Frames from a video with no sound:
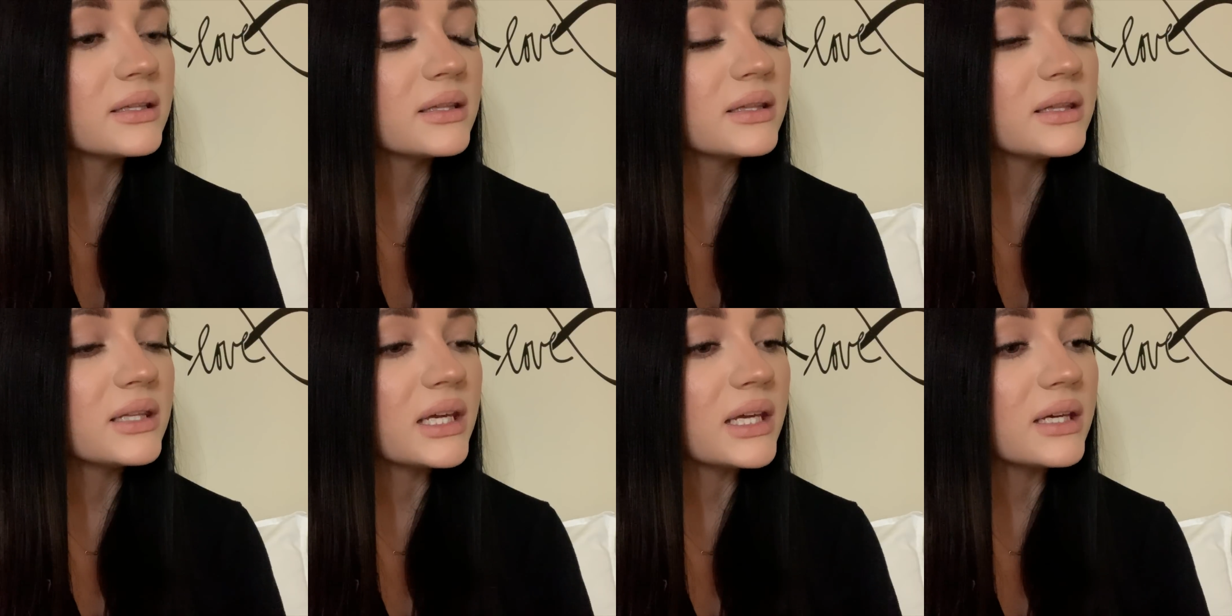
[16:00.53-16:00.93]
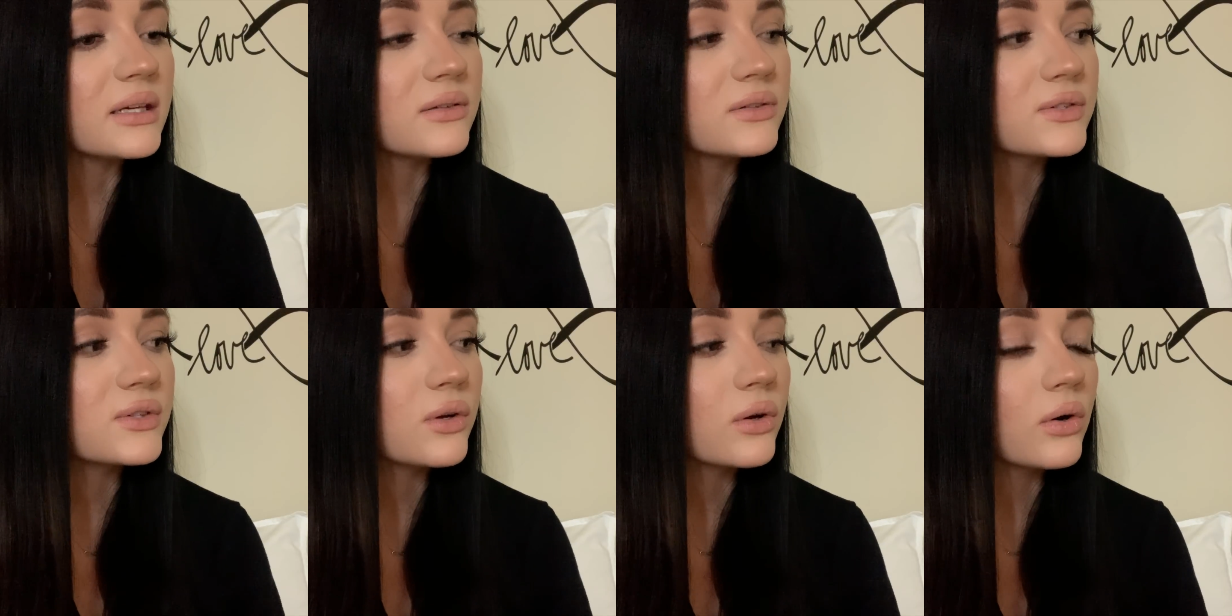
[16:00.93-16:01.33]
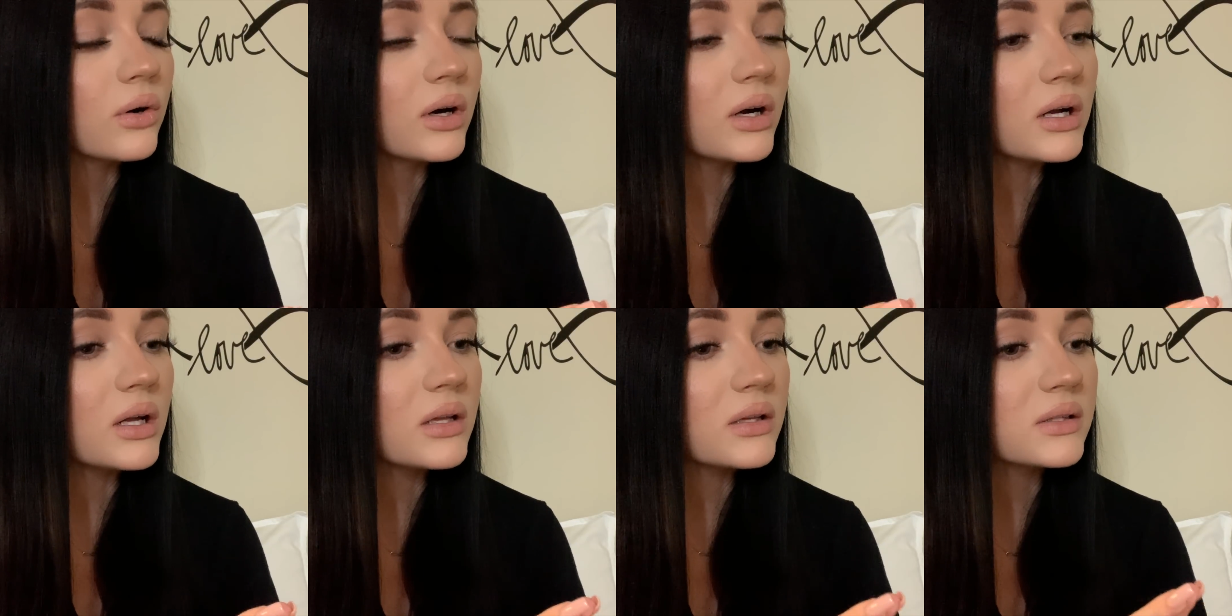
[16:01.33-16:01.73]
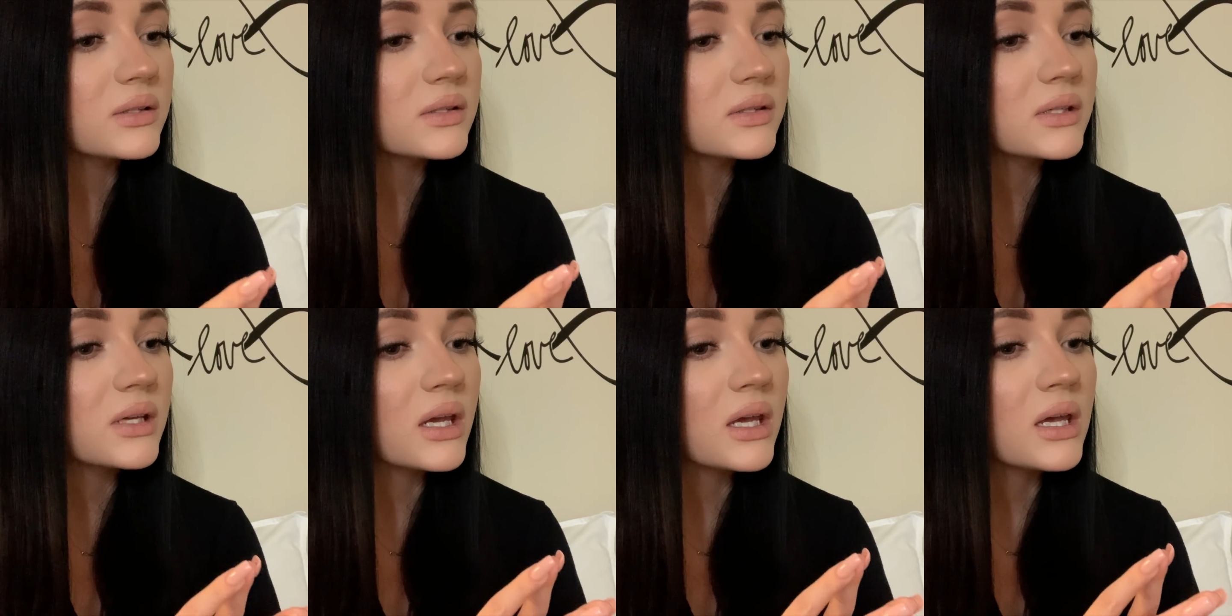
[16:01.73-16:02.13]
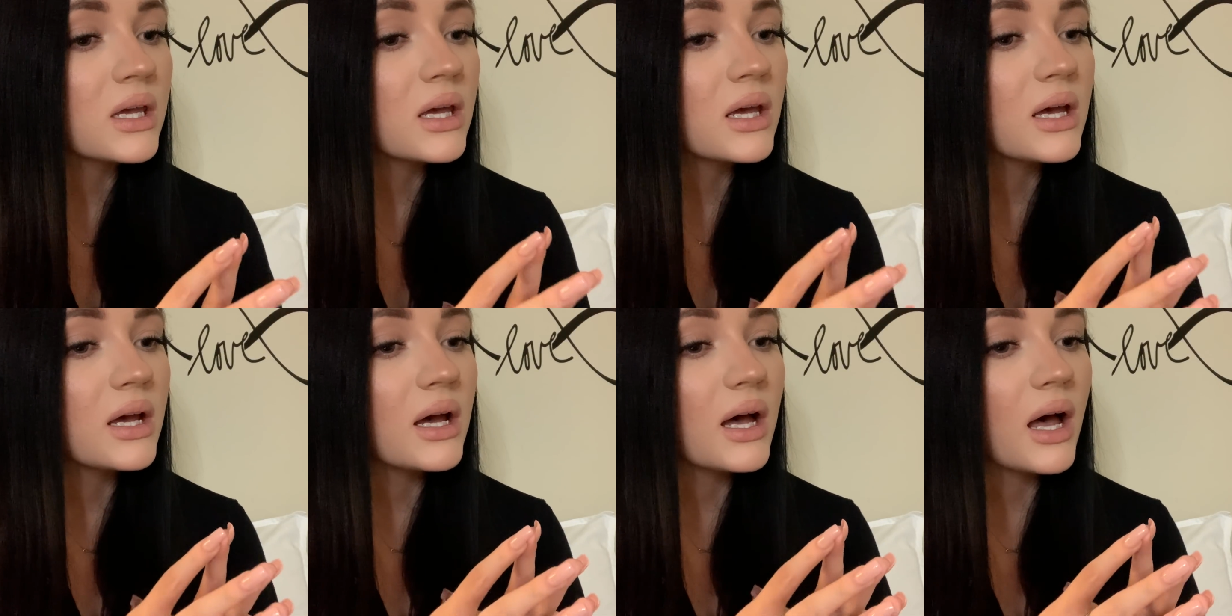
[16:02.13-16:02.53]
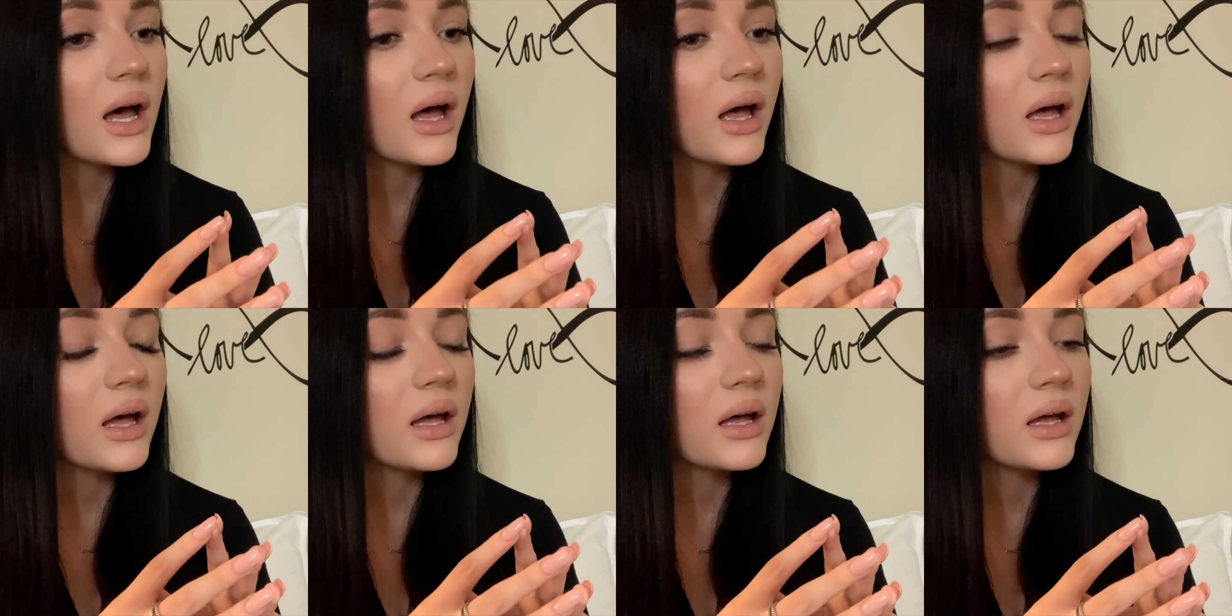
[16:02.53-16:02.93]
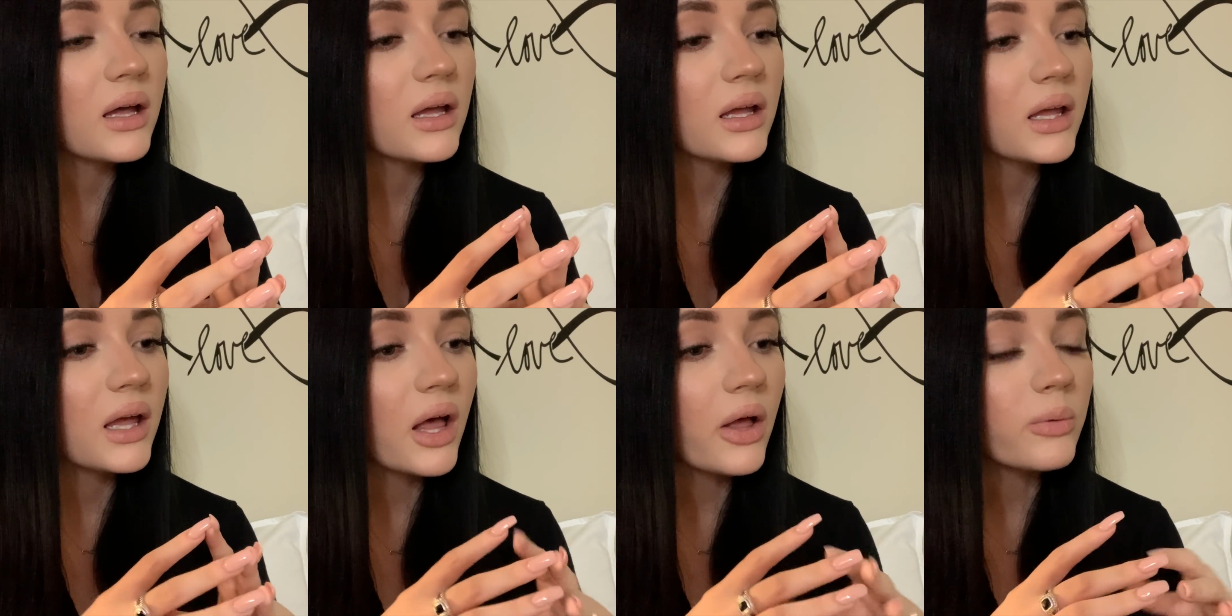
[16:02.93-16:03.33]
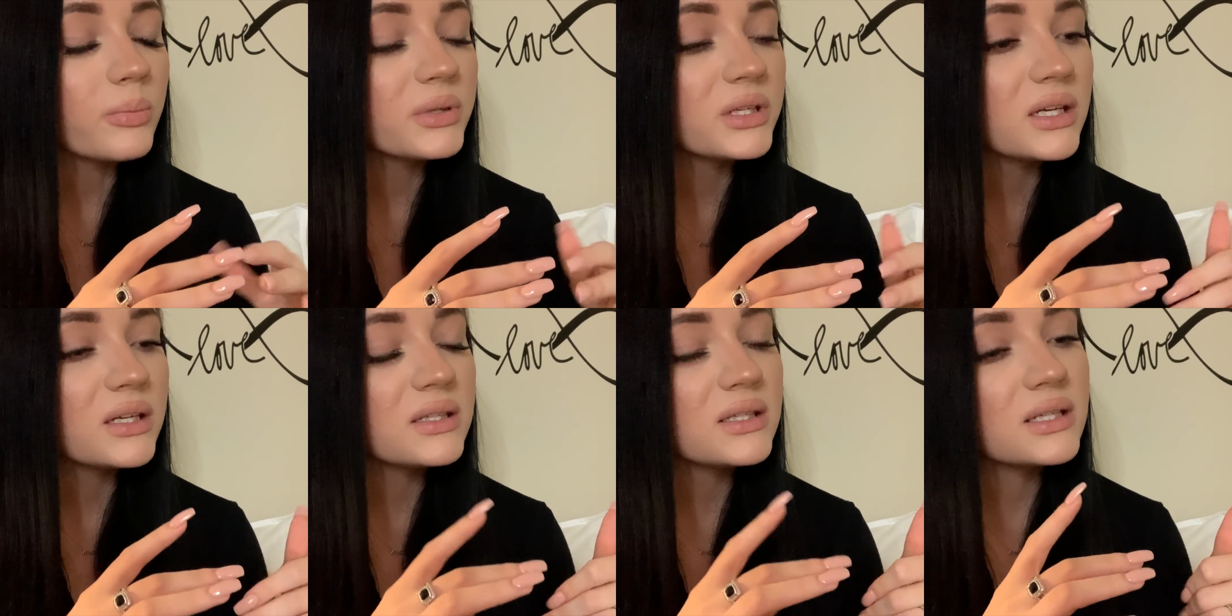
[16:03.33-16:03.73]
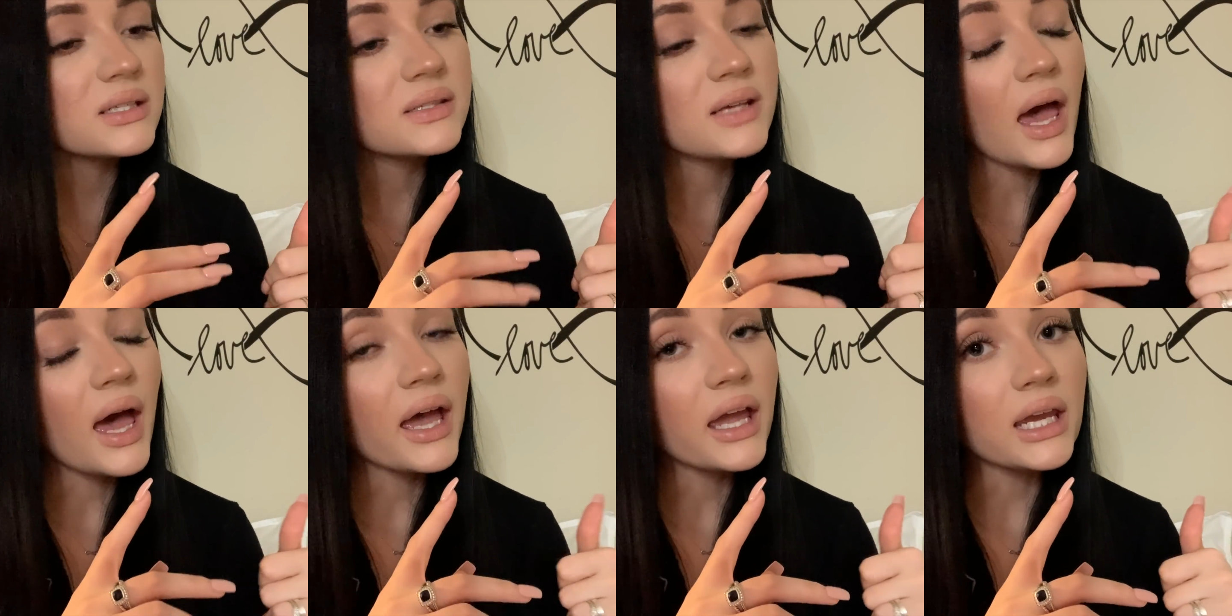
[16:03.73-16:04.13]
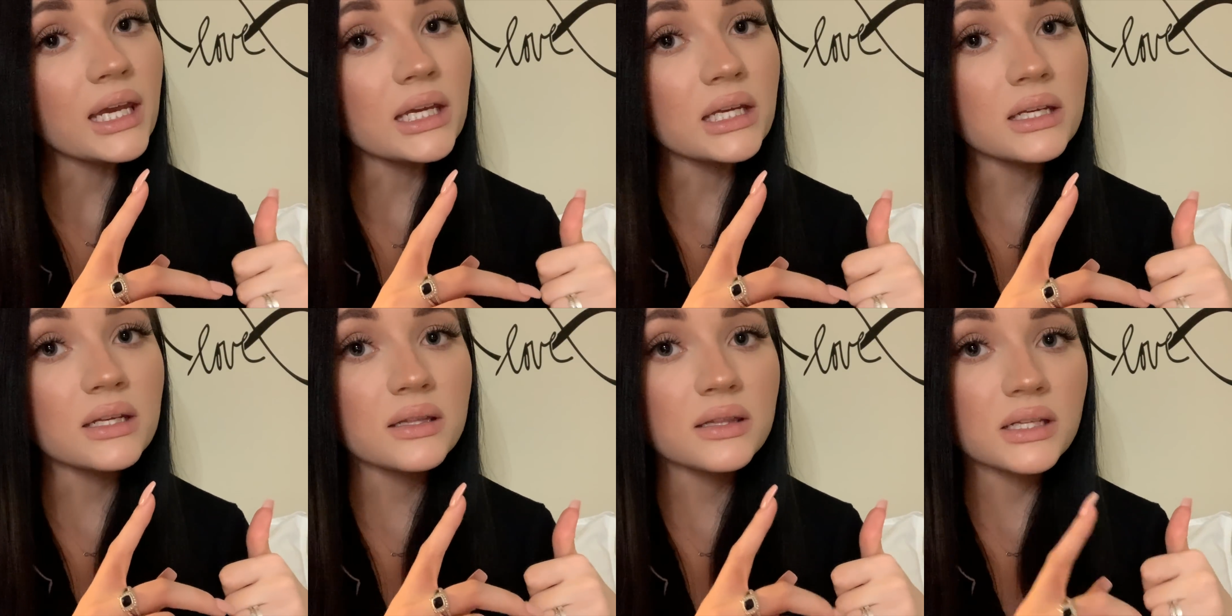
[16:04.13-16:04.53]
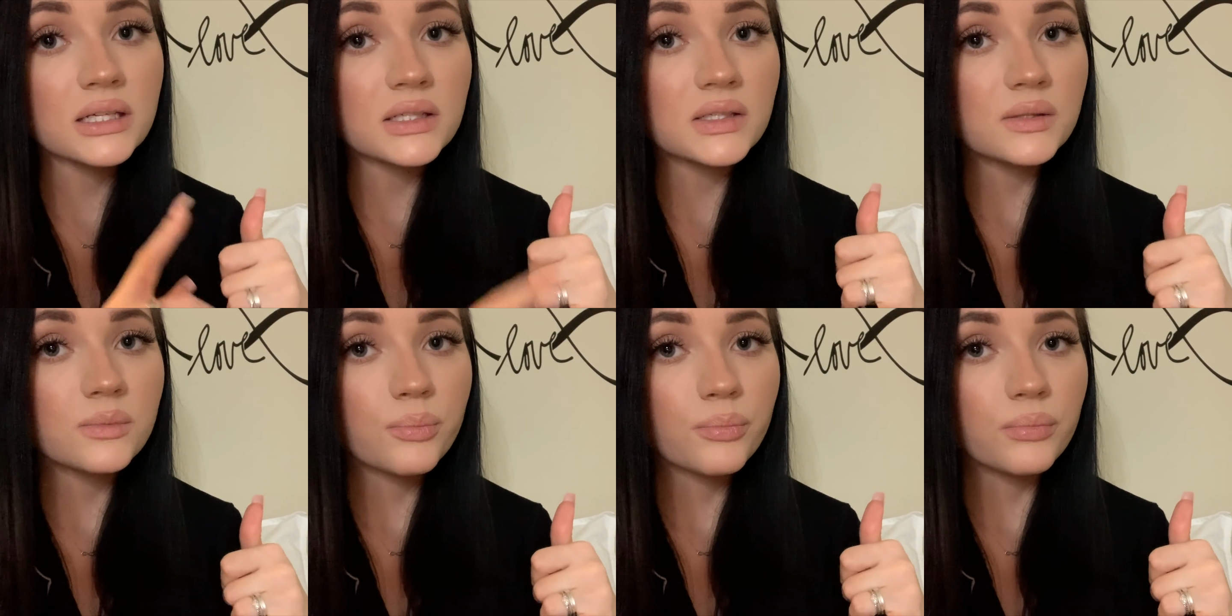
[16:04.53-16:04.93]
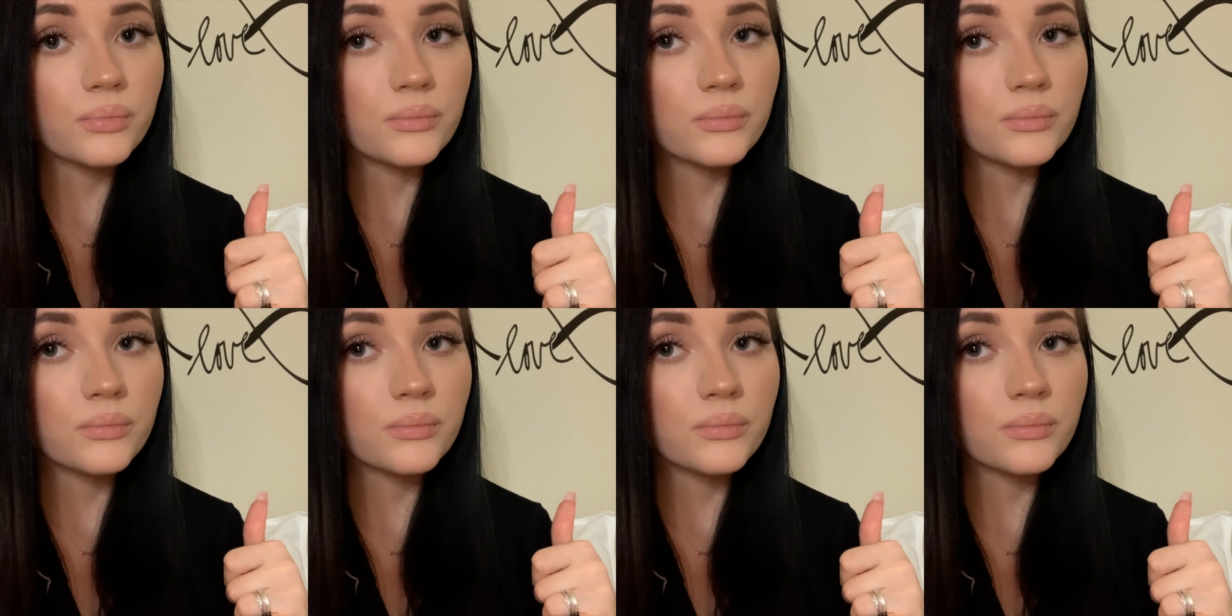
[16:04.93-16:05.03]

these girls helped design this